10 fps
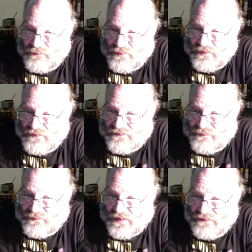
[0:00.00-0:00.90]
Bill's
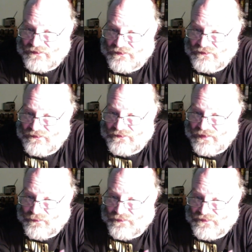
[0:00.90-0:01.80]
Matt
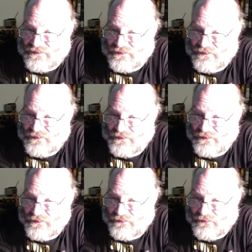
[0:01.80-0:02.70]
tips
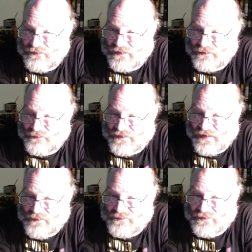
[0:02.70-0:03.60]
random
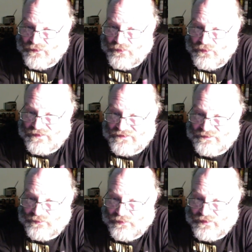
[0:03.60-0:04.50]
caps. Who is
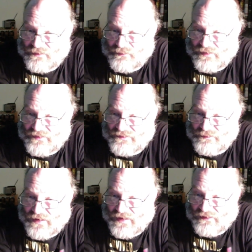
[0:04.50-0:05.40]
Smoke and Bill's
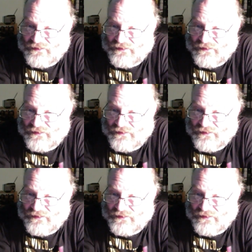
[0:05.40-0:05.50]
Matt?